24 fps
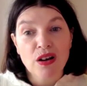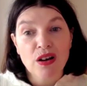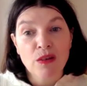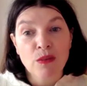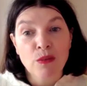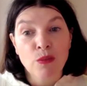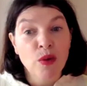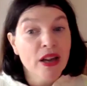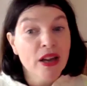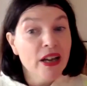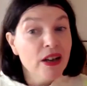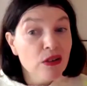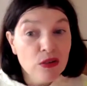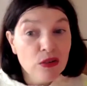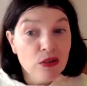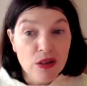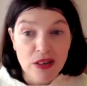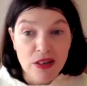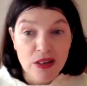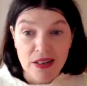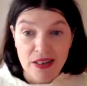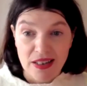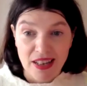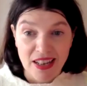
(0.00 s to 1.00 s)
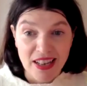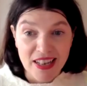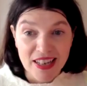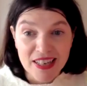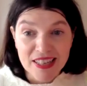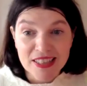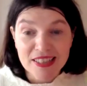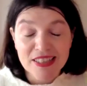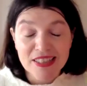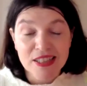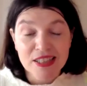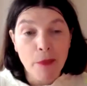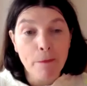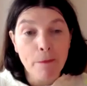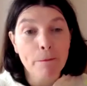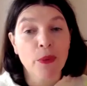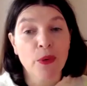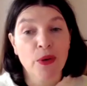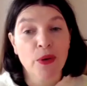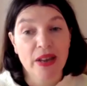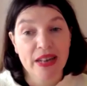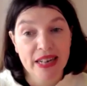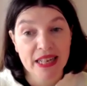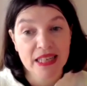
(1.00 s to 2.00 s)
will at some
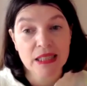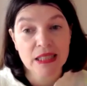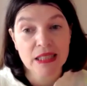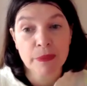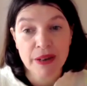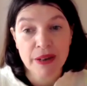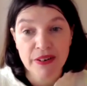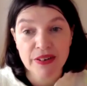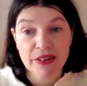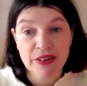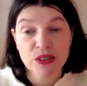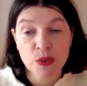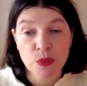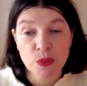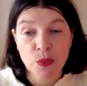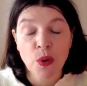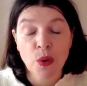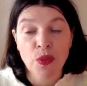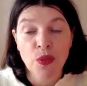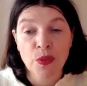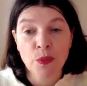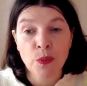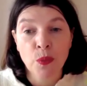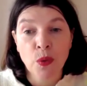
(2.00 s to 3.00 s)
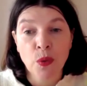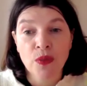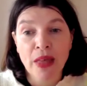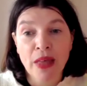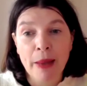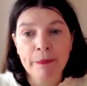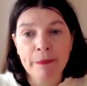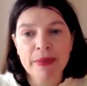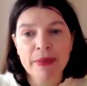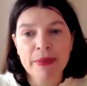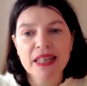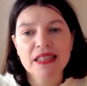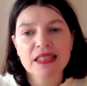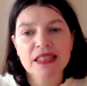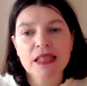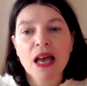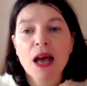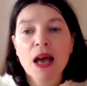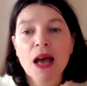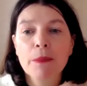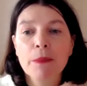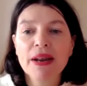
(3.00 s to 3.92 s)
point experience what what that means.